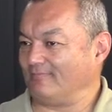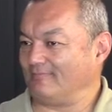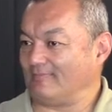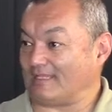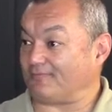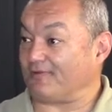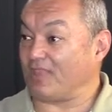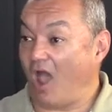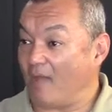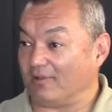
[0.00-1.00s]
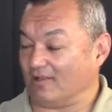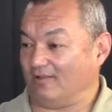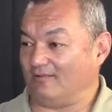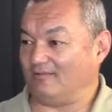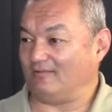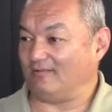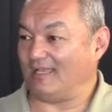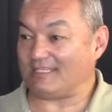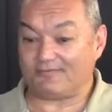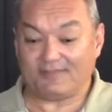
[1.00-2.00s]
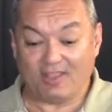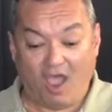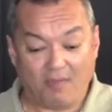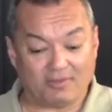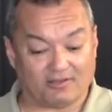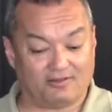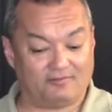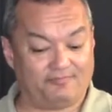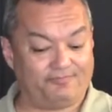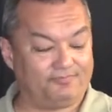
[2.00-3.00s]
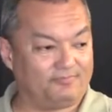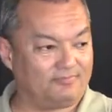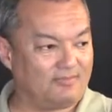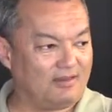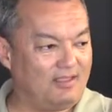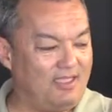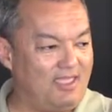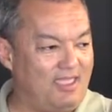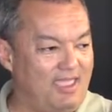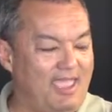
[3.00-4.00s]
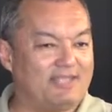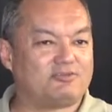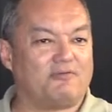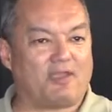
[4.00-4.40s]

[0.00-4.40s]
That's phenomenal. It's phenomenal. And so if I